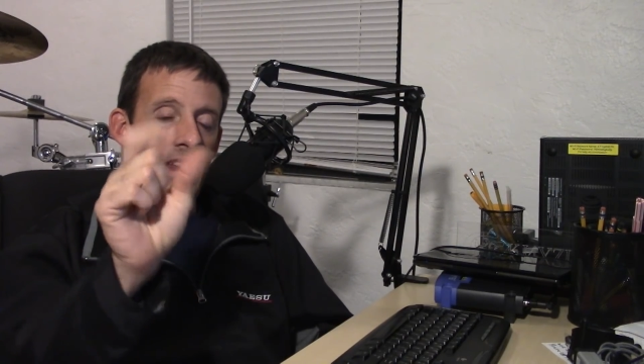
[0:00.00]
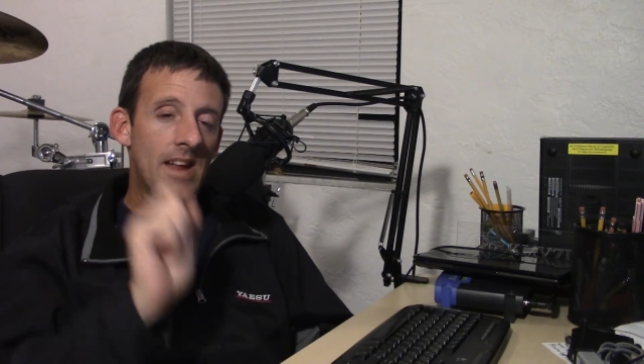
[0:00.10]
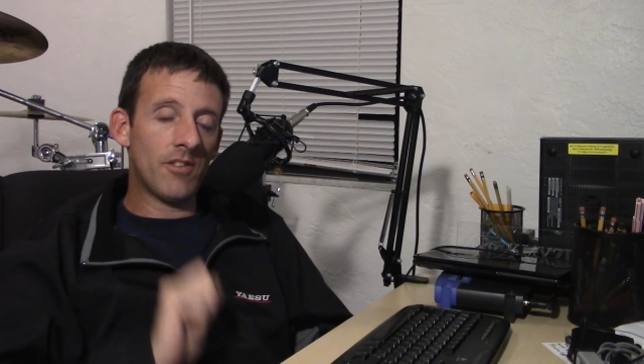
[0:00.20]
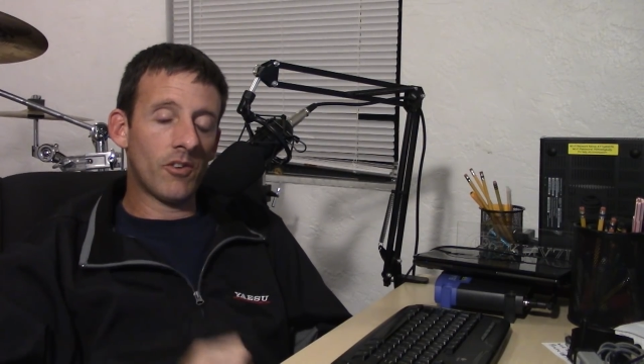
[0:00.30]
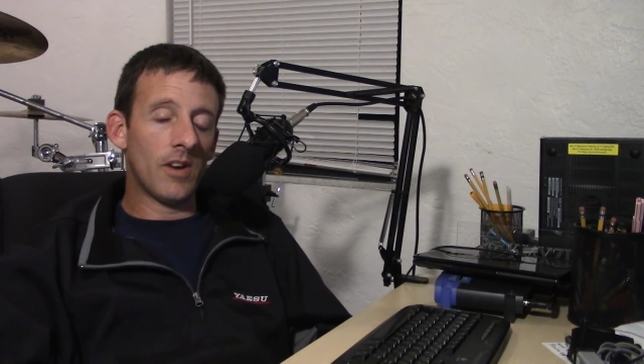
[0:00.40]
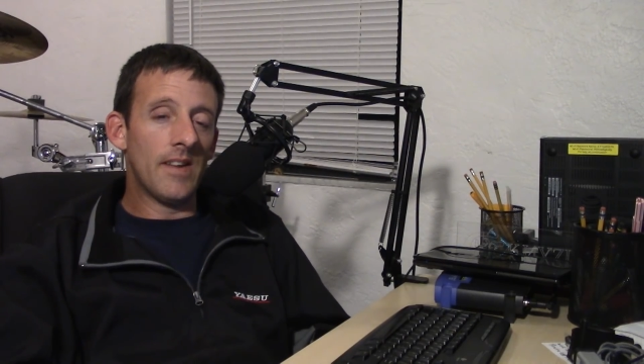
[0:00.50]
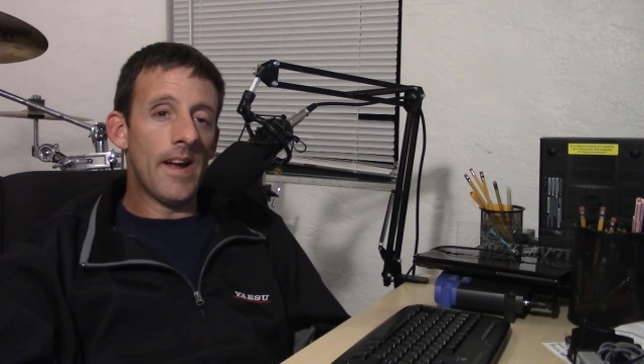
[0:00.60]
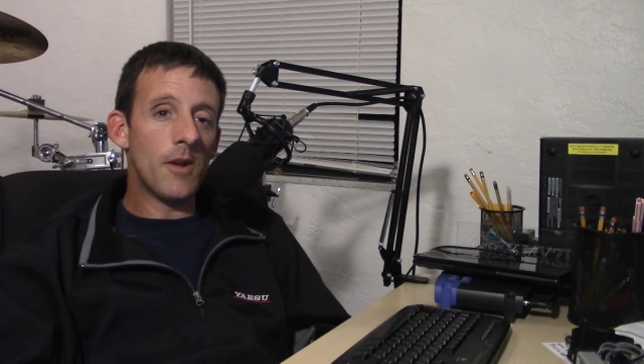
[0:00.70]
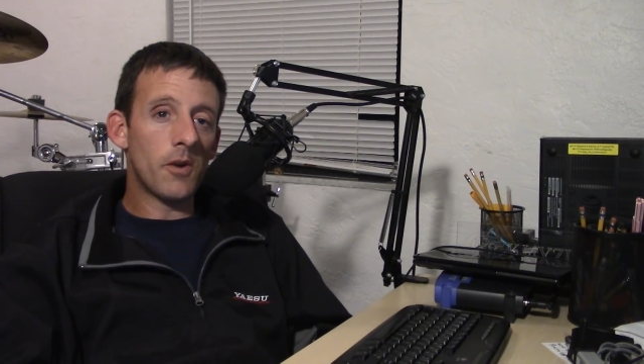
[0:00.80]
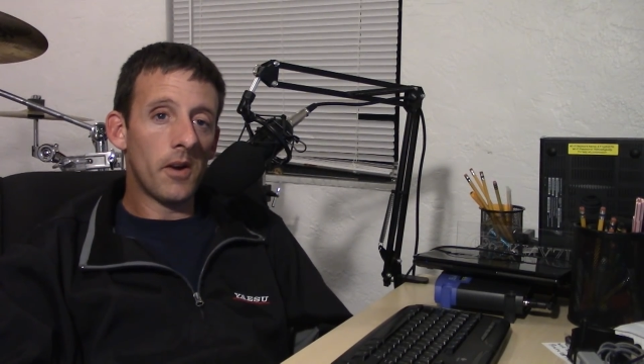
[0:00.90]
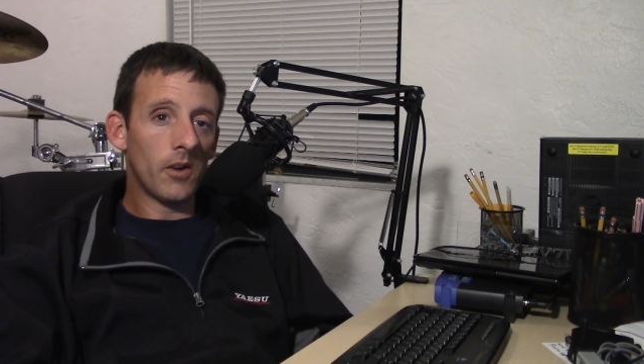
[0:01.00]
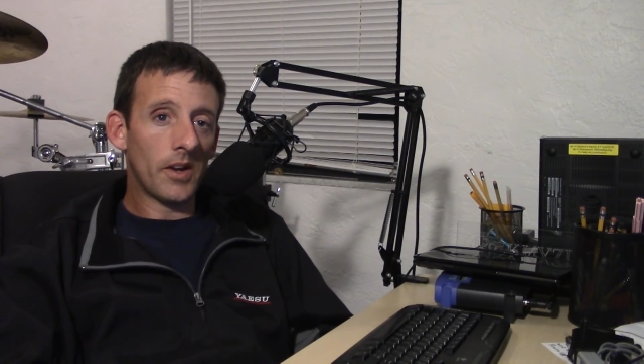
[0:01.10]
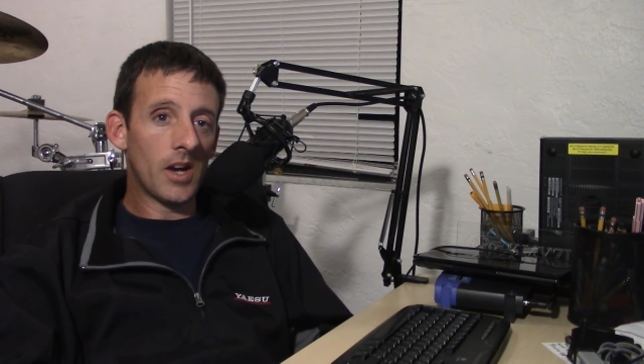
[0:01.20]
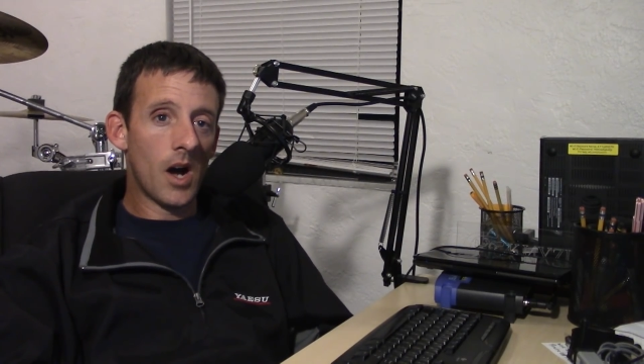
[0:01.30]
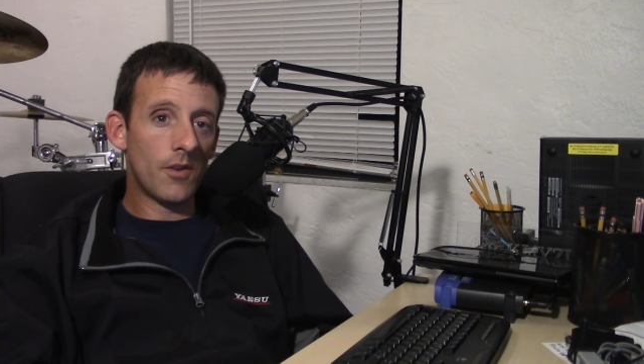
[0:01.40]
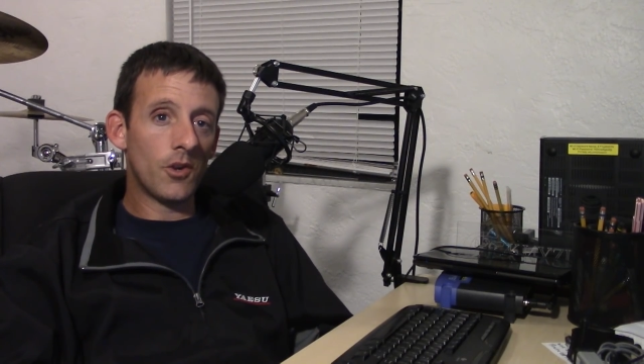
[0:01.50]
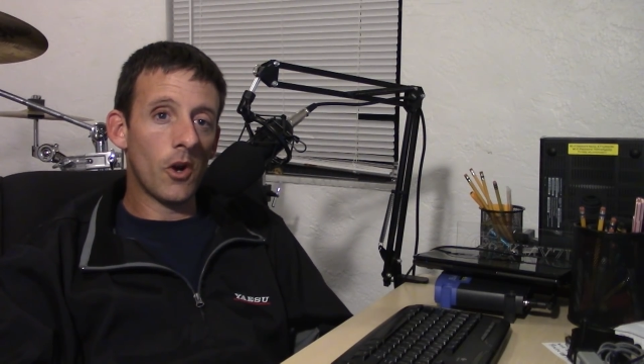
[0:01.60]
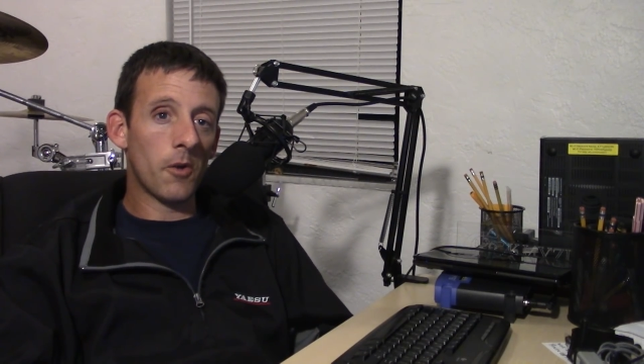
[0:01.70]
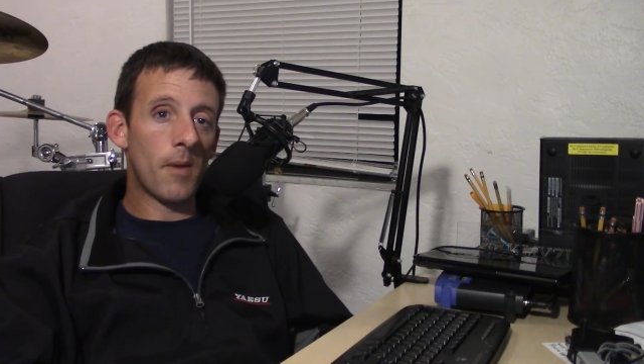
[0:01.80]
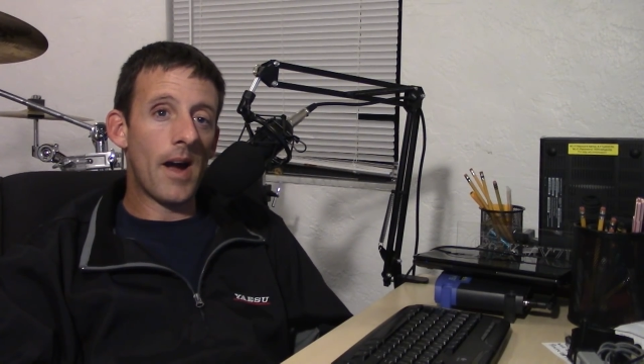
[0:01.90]
an end screen, that you can click on to
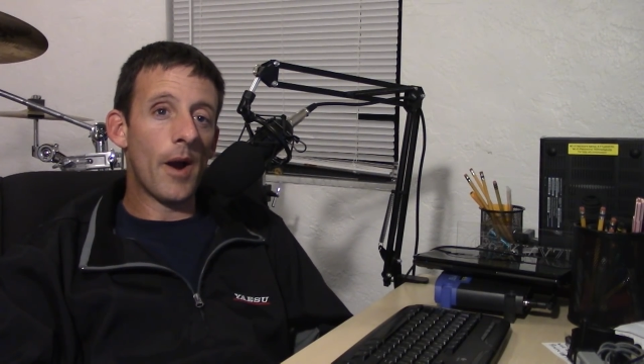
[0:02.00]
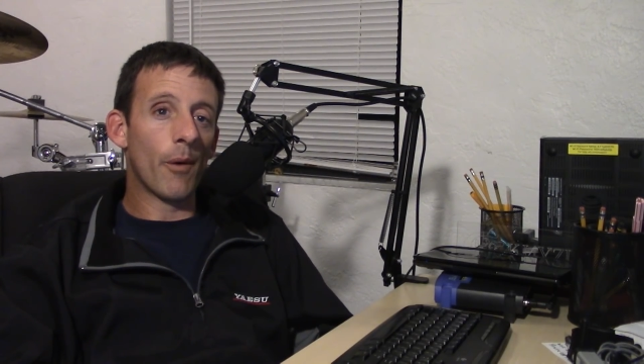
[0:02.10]
go to my